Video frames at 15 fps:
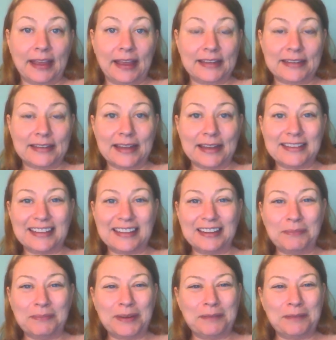I guess that's a
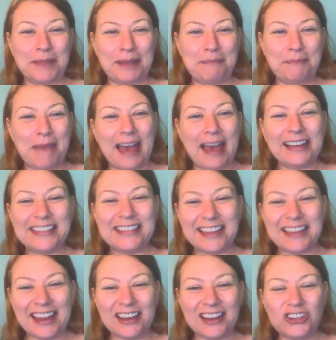little bit of my
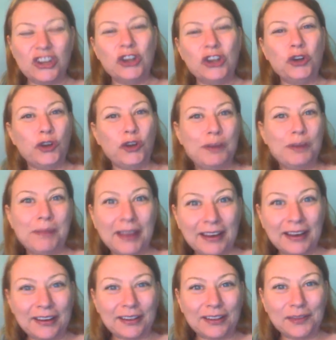backstage creeping
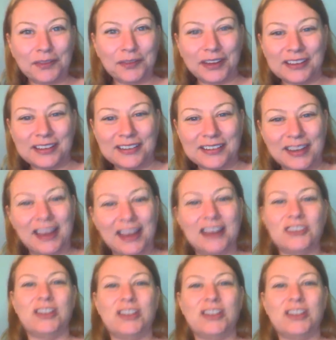into the front stage,